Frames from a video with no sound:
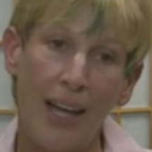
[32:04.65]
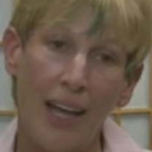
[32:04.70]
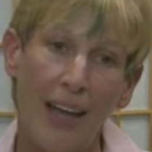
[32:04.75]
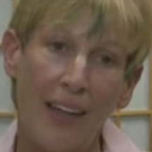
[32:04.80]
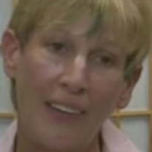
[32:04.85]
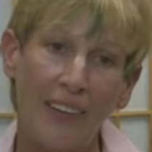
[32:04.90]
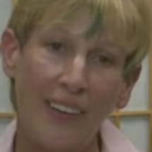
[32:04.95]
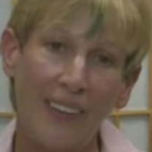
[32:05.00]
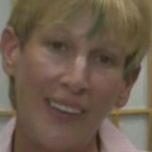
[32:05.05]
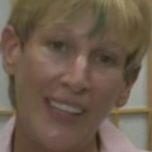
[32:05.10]

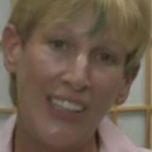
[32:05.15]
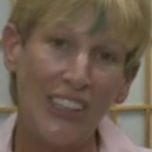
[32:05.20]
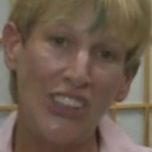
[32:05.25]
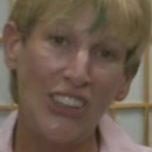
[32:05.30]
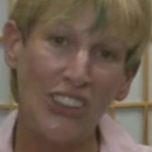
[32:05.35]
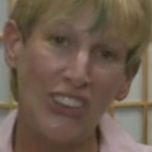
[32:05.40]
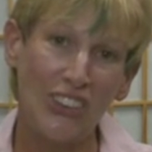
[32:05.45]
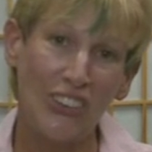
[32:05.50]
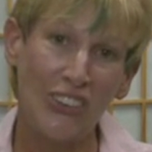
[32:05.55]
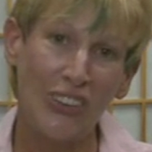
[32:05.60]
And the things
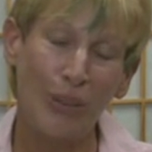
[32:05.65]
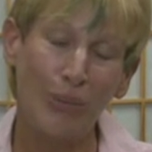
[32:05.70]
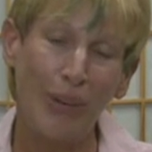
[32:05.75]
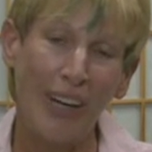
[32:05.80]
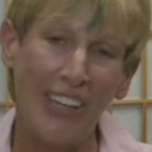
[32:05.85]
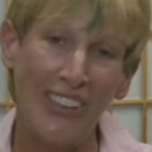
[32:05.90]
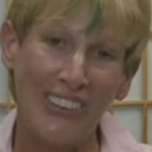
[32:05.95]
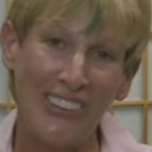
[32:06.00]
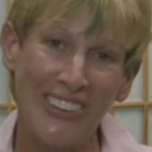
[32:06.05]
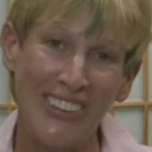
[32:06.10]
you learn
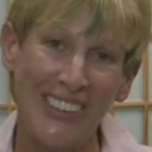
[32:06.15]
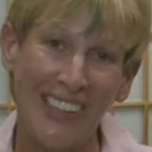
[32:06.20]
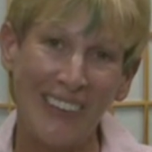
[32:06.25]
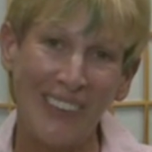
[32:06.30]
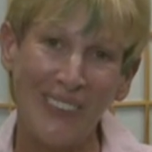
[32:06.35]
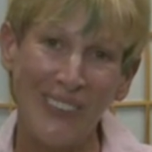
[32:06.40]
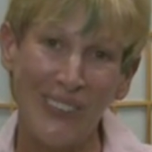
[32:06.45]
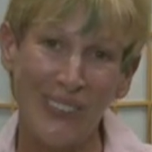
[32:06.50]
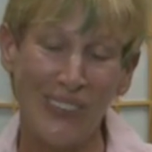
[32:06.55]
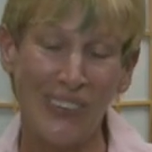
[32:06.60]
about yourself
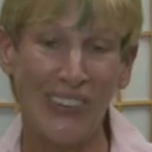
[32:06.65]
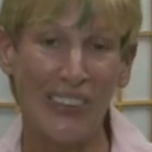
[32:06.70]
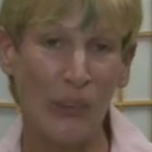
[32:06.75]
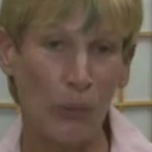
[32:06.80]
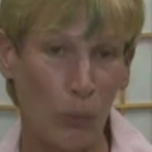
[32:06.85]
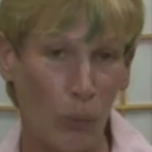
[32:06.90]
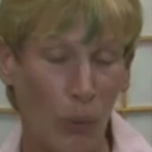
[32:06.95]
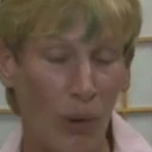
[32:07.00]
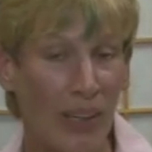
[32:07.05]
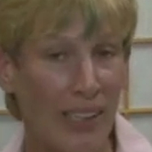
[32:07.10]
during this
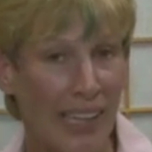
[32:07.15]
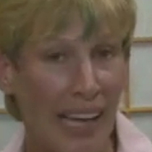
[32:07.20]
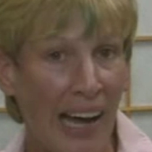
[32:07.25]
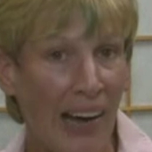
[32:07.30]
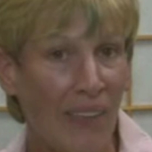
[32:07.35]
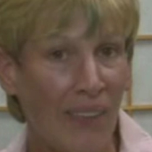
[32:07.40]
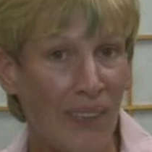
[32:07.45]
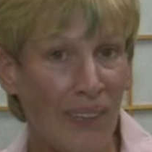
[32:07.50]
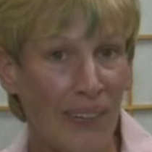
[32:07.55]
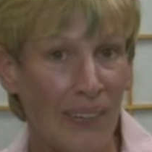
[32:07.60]
one
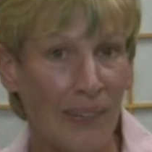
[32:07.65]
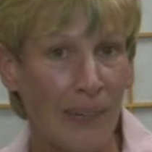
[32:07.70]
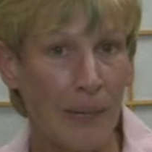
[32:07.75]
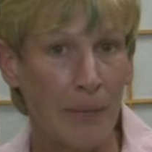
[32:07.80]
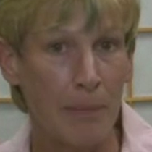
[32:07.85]
hour